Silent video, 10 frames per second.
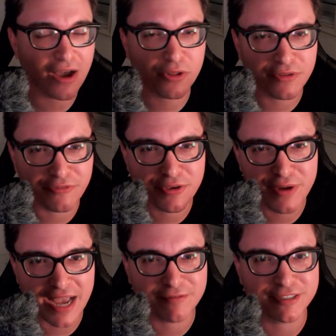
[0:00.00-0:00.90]
all of you
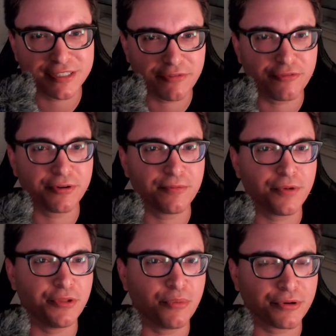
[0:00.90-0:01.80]
have suffered
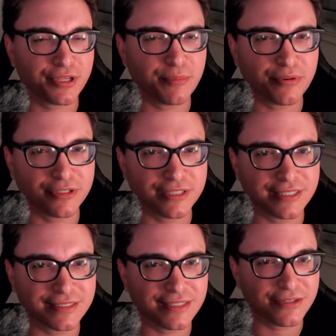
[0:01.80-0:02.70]
when onboarding a
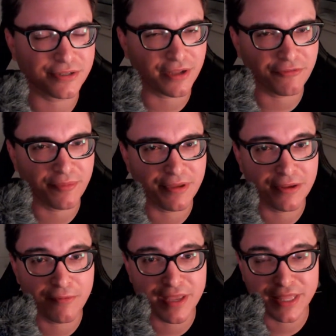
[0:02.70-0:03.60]
project you're not familiar
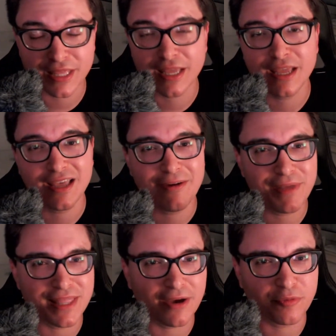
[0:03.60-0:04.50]
with
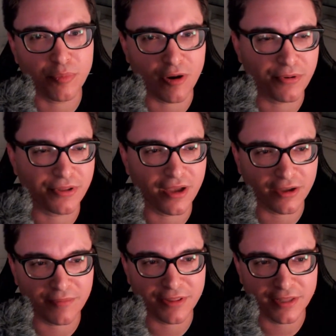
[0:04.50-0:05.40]
without proper
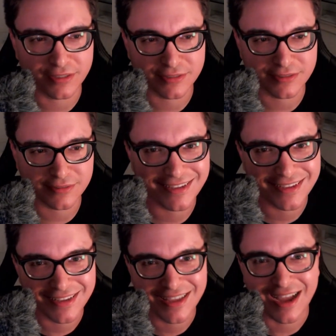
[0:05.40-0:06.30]
documentation.
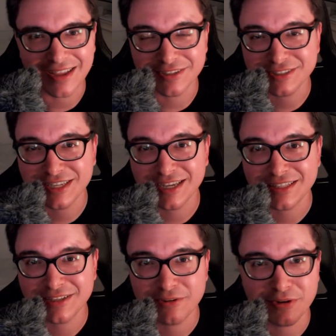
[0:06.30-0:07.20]
I
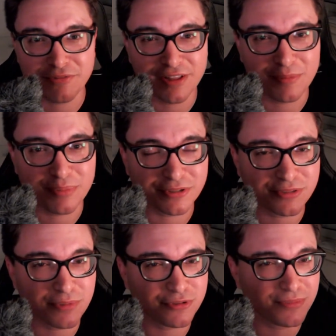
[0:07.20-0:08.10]
understand you're a developer
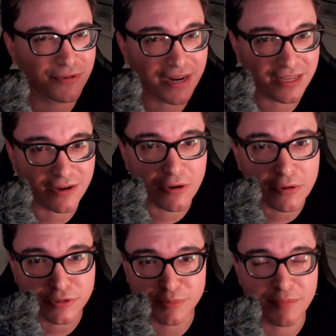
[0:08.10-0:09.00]
supposed to be writing
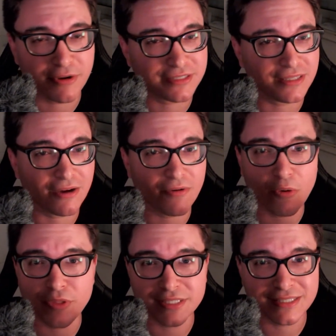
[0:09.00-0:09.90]
code, to be pressing down all
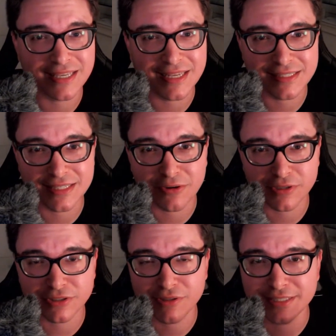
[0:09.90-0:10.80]
these keys in order
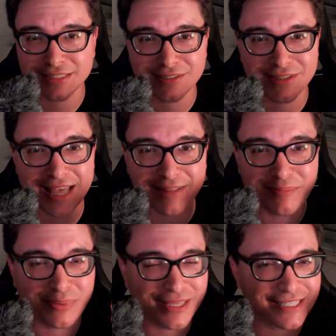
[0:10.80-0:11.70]
to listen to
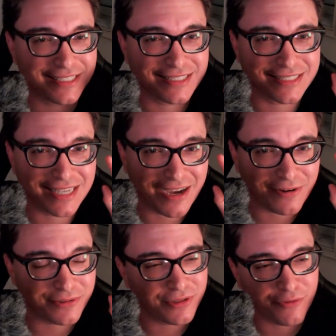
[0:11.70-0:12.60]
that pleasing
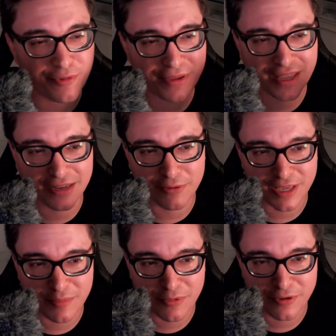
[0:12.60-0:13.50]
sound of your mechanical
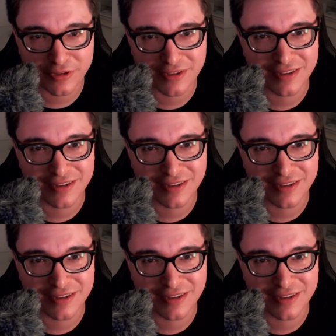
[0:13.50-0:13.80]
keyboard.